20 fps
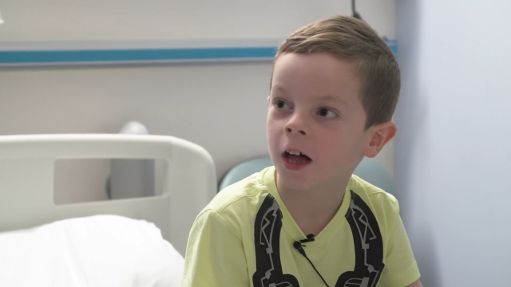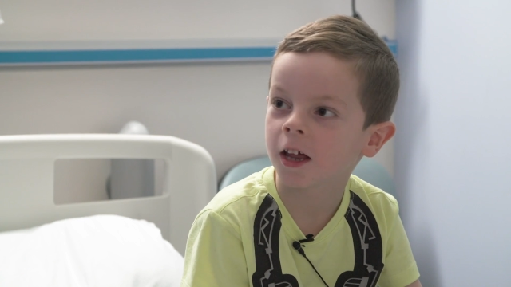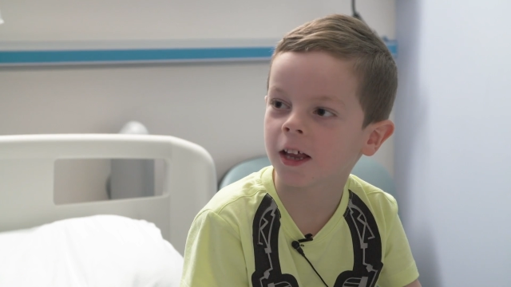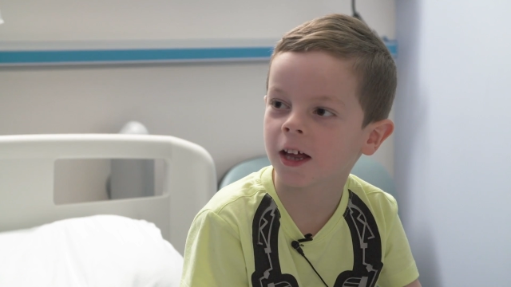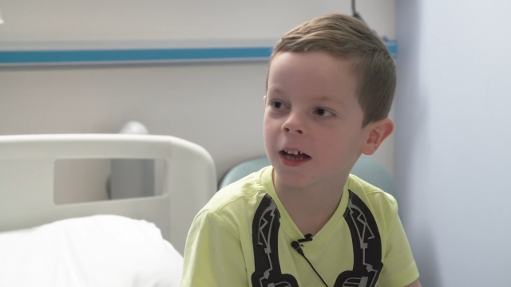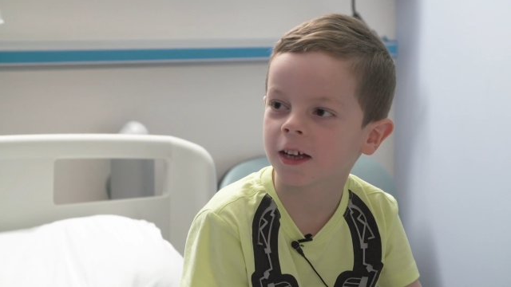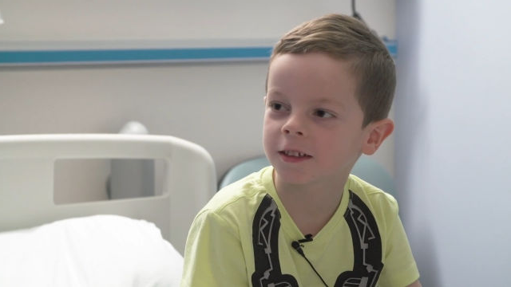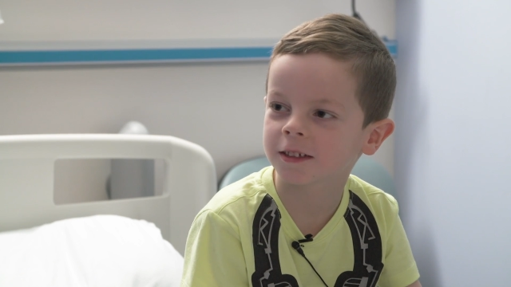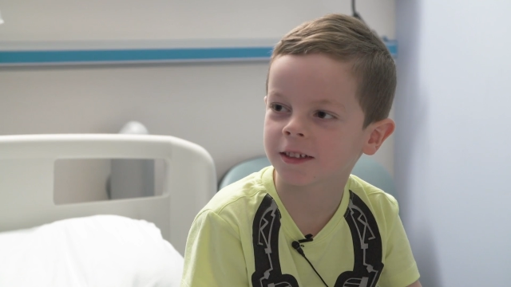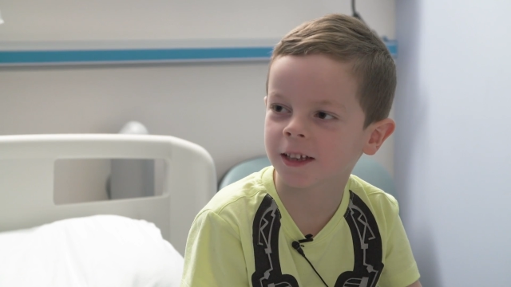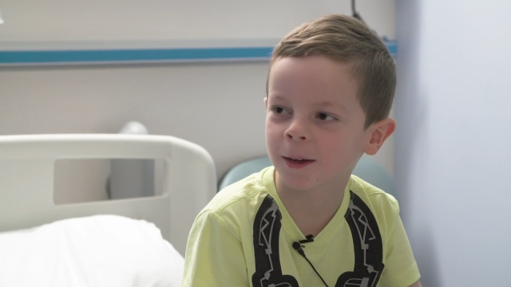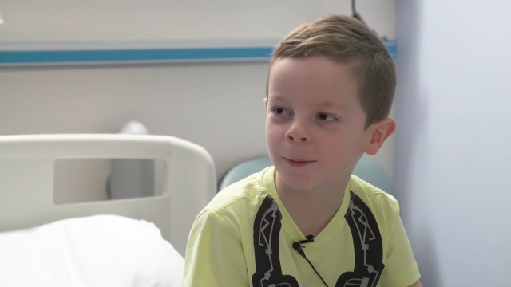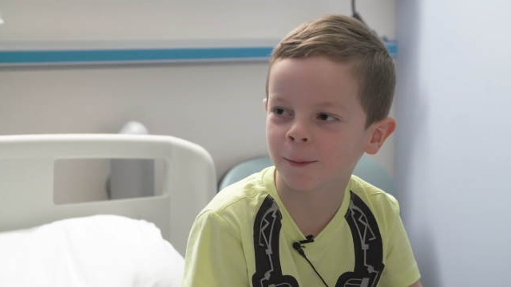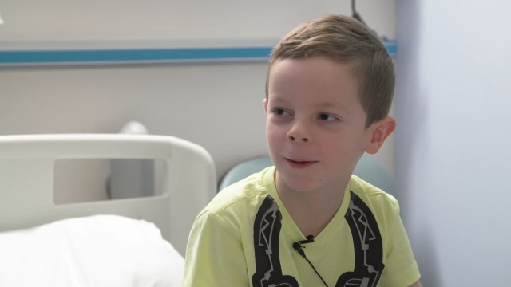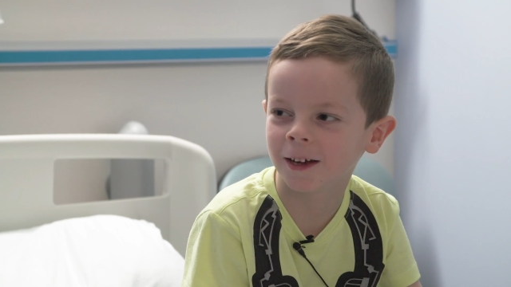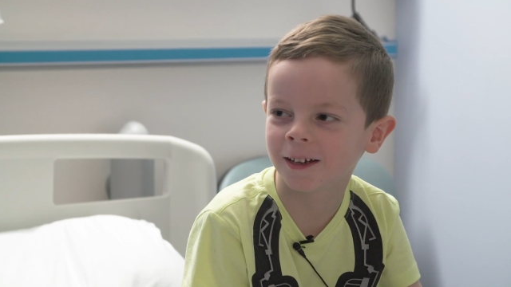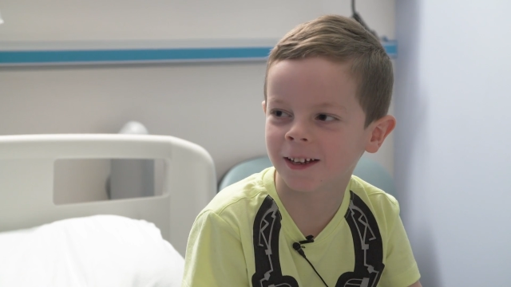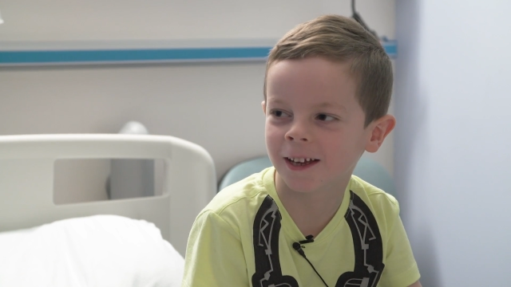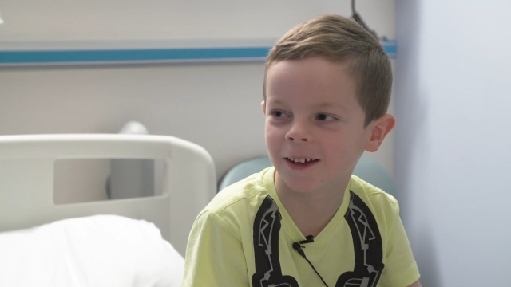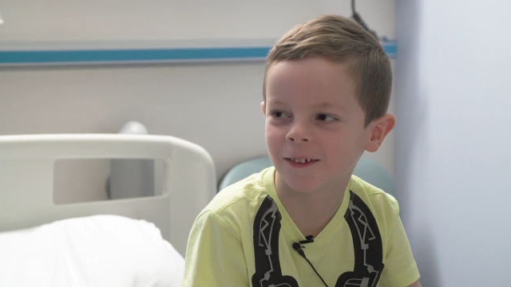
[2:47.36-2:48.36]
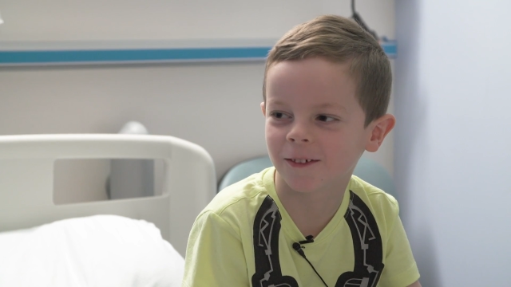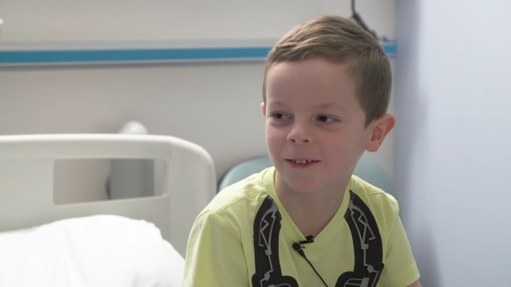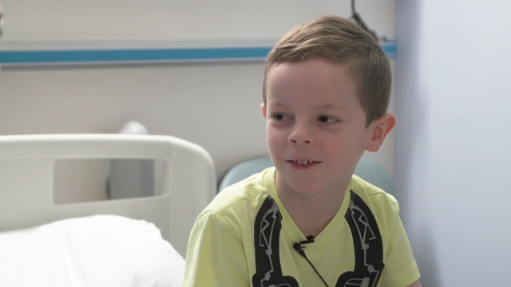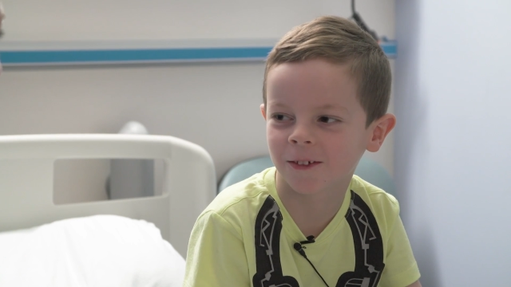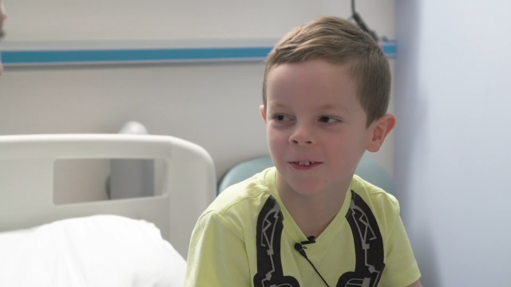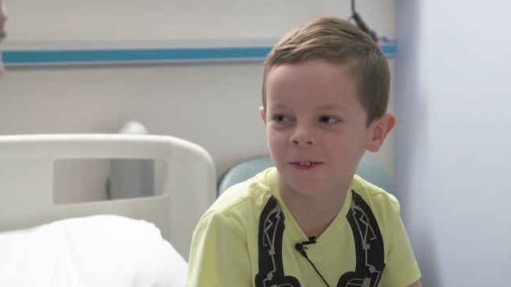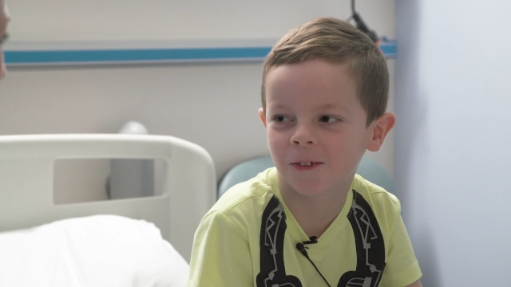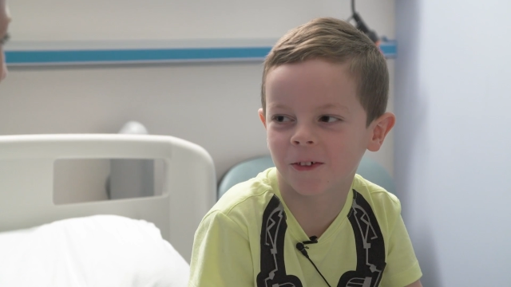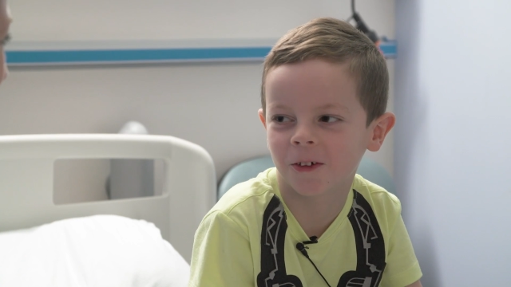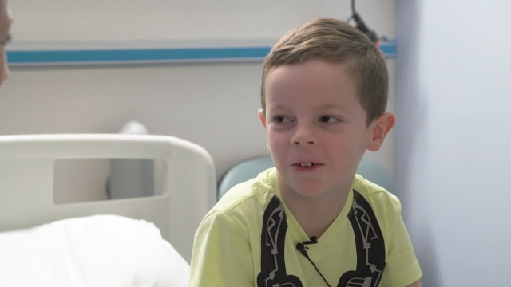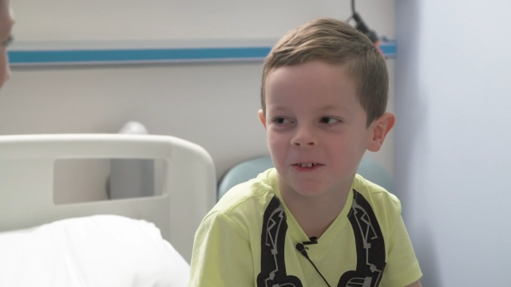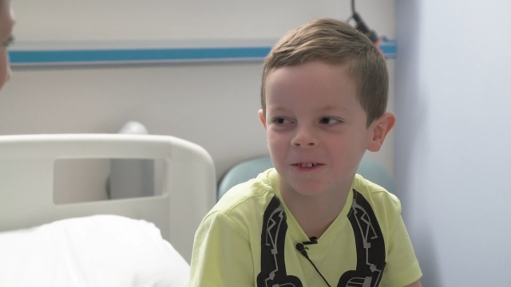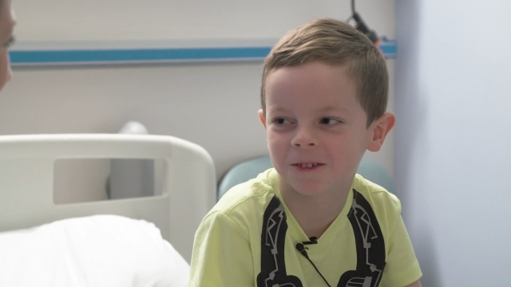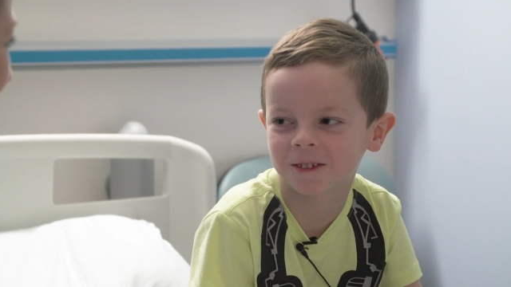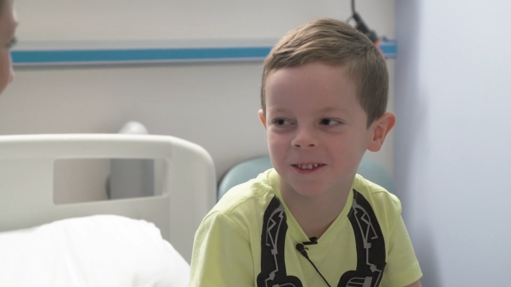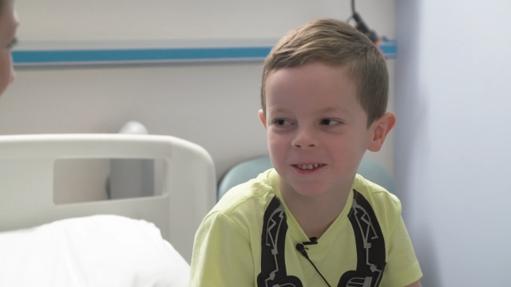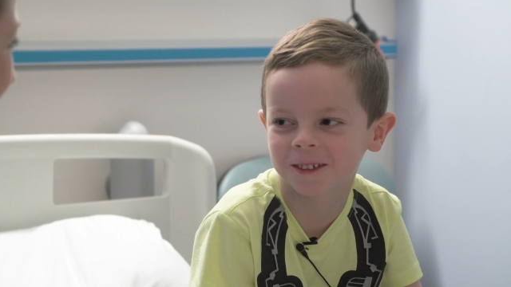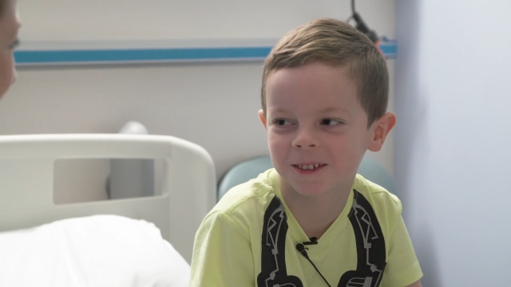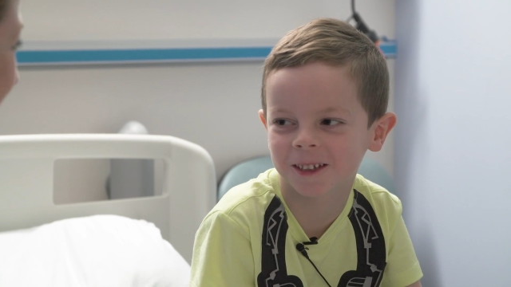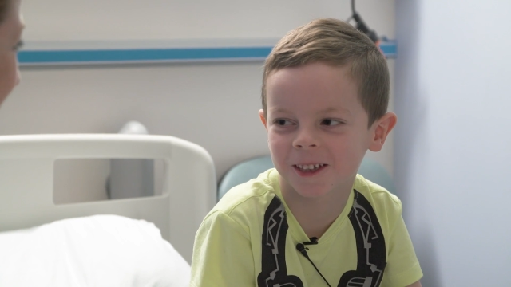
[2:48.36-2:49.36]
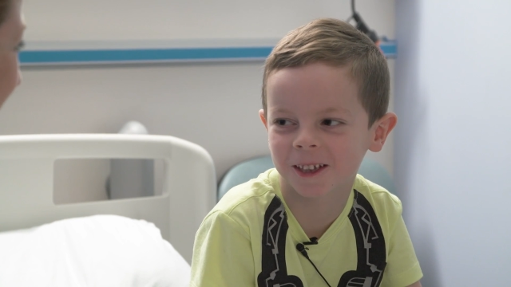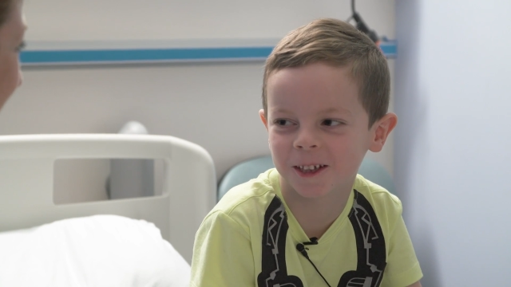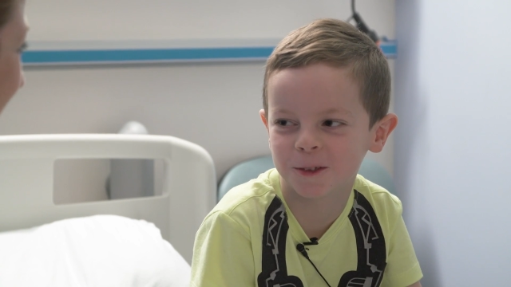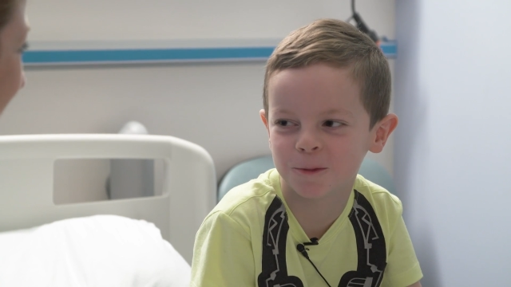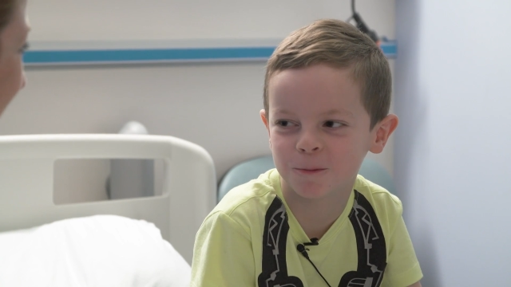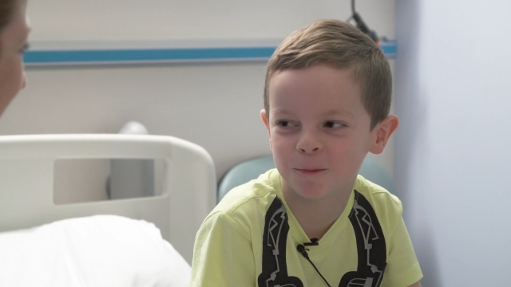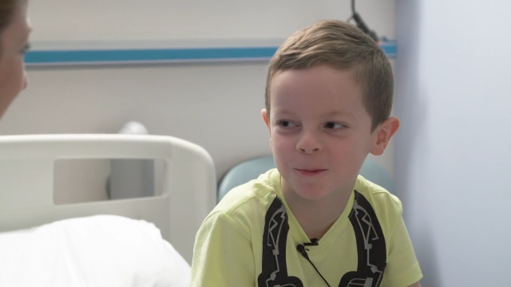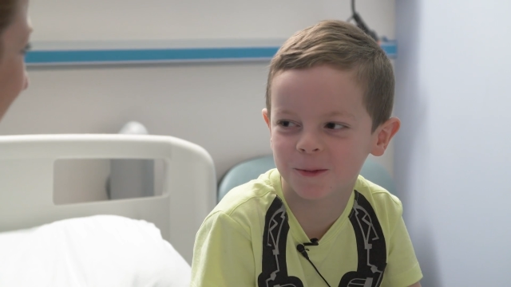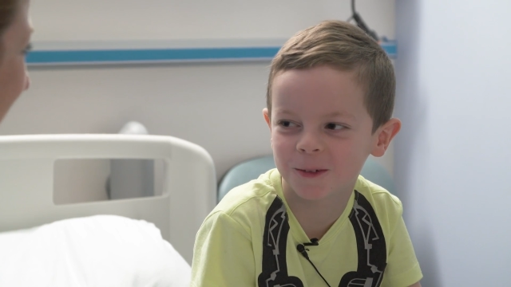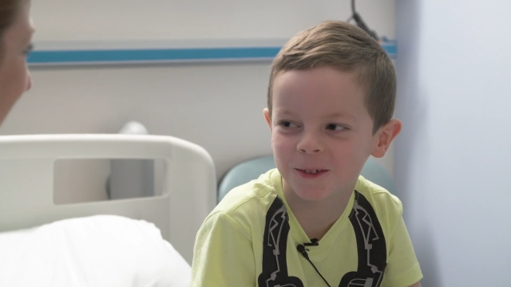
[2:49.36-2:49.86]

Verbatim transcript: Last time I never fell asleep.